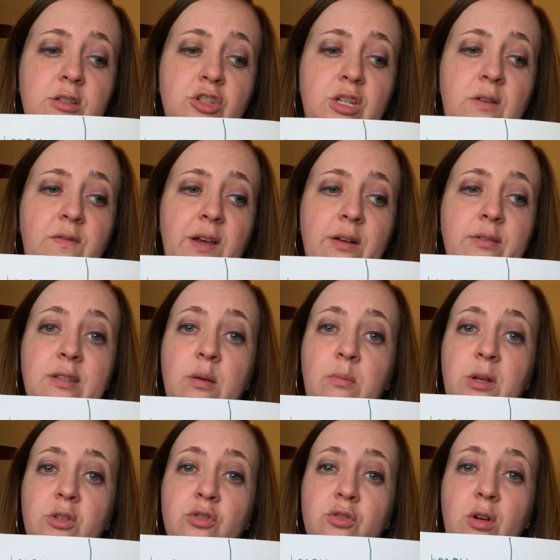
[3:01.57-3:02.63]
she found so
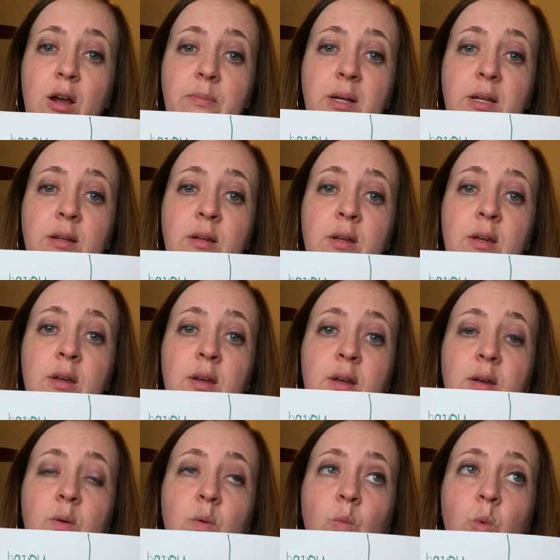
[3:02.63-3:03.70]
much trauma
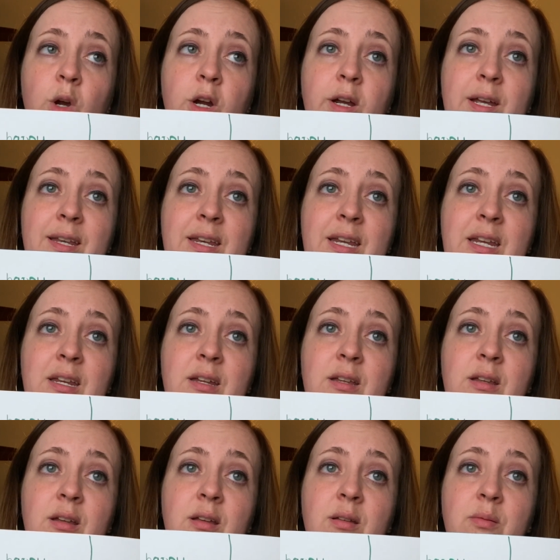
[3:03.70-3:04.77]
work
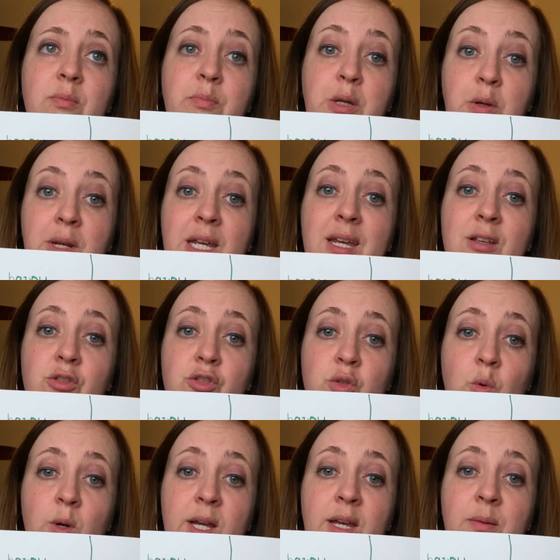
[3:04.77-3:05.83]
needed beauty and
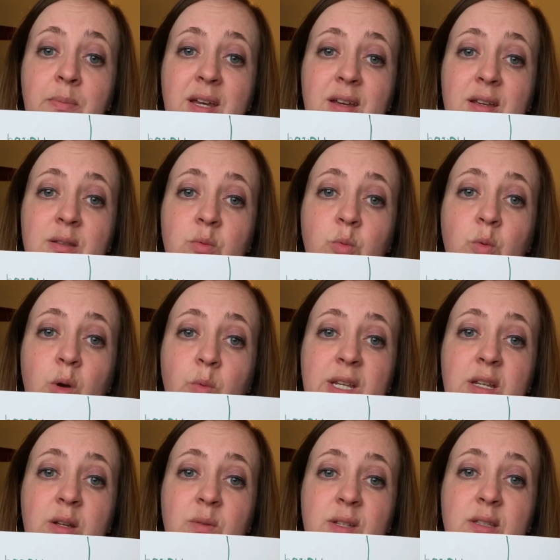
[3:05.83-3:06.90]
joy, because what we
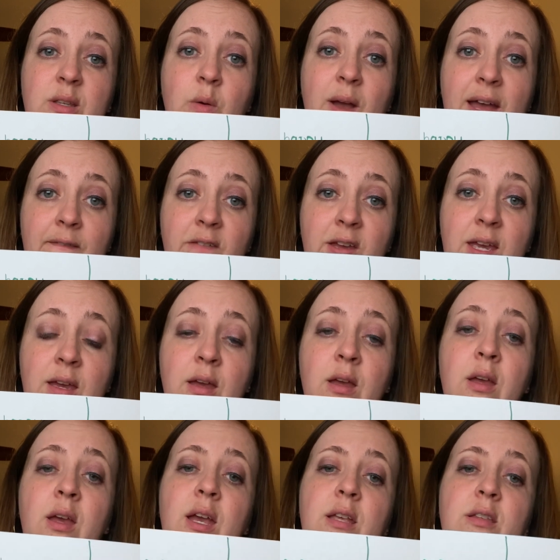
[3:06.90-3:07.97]
do is so heavy.
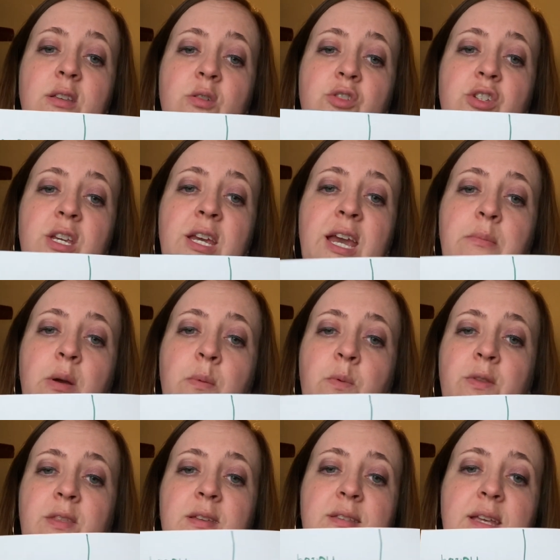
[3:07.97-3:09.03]
And so she came up
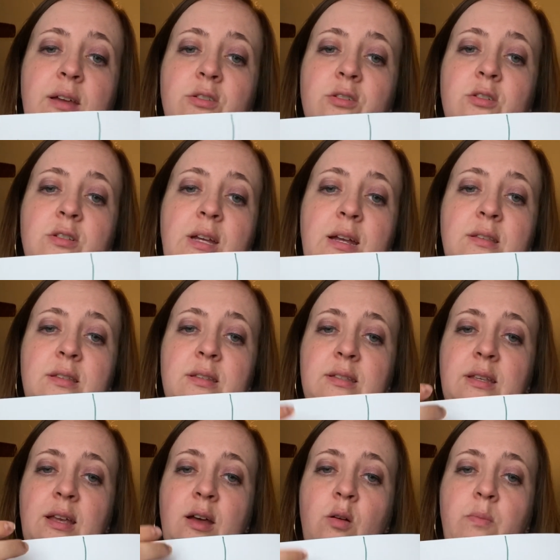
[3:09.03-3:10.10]
with this exercise to
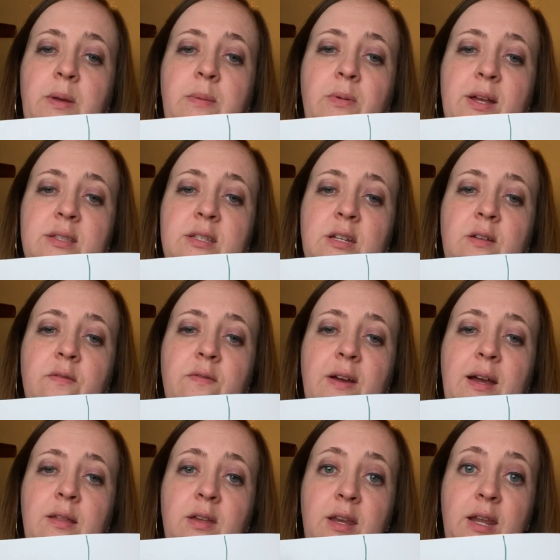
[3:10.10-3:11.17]
help people
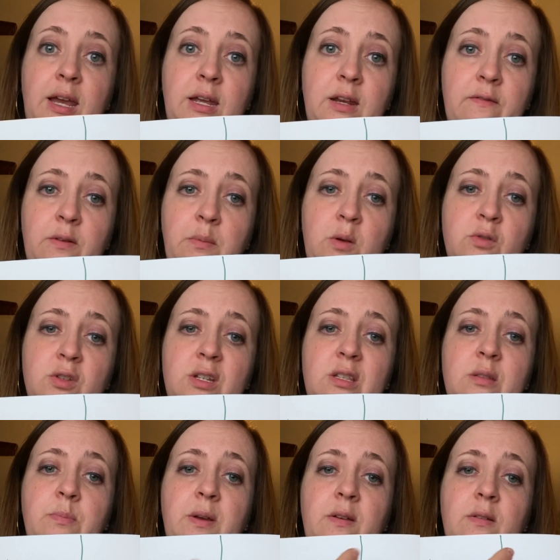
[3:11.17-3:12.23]
identify the negative emotions,
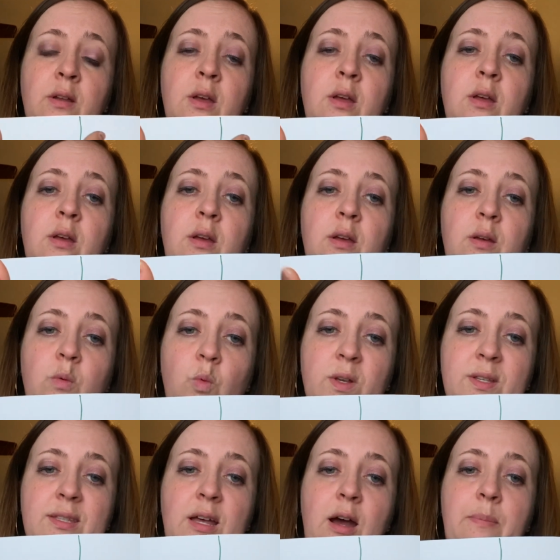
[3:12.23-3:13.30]
but what's
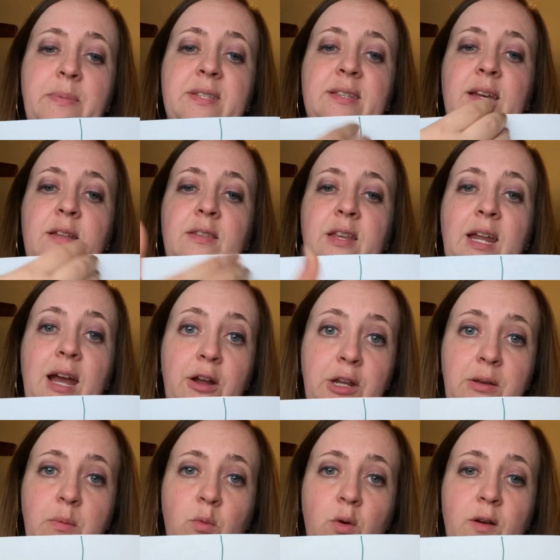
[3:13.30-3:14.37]
the opposite, and then how do you
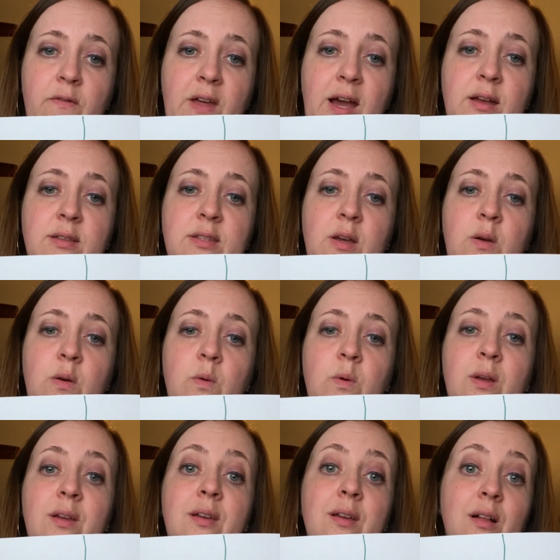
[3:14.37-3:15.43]
get more of that? So
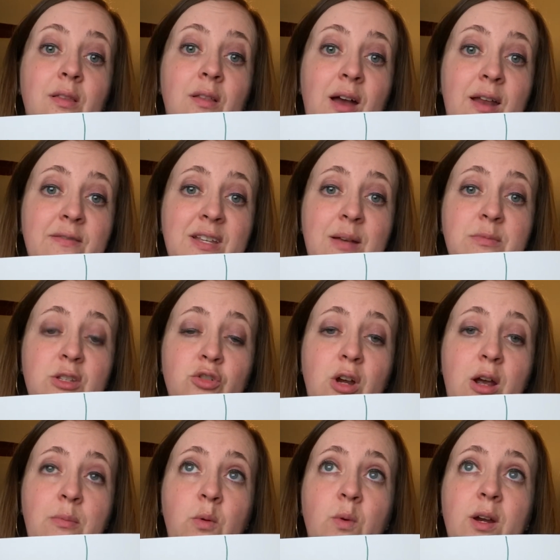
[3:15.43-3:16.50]
a lot of times in
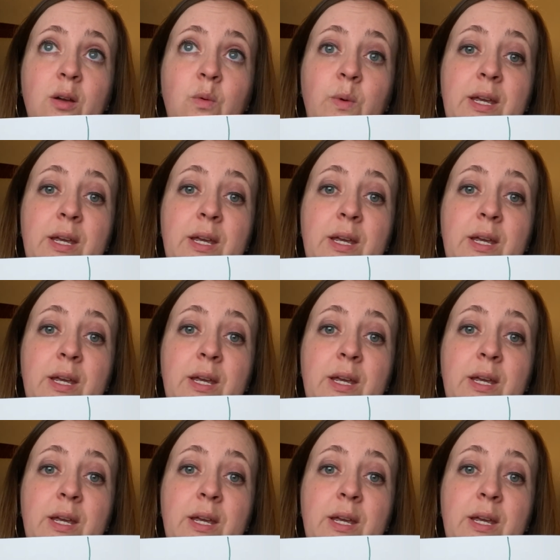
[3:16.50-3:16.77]
trauma work,